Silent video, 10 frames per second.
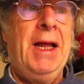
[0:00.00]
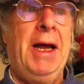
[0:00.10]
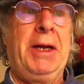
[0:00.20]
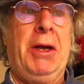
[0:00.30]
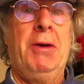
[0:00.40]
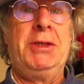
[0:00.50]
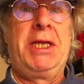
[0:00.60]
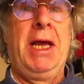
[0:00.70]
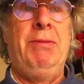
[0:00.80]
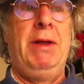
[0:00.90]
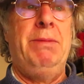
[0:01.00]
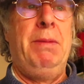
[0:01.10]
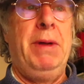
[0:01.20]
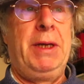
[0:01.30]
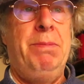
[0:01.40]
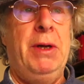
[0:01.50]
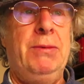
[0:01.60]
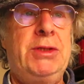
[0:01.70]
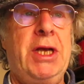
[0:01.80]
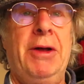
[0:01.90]
I goes there with me big
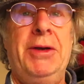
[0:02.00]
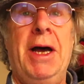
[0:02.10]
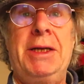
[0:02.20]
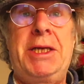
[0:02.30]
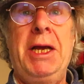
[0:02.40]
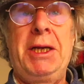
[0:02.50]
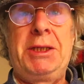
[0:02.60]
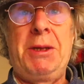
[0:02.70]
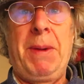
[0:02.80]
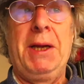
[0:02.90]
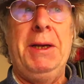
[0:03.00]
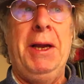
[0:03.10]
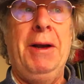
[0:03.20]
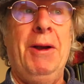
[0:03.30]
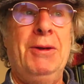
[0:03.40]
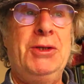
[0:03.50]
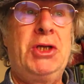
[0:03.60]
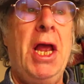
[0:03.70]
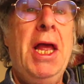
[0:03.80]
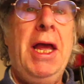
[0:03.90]
boots on. I takes a picnic lunch.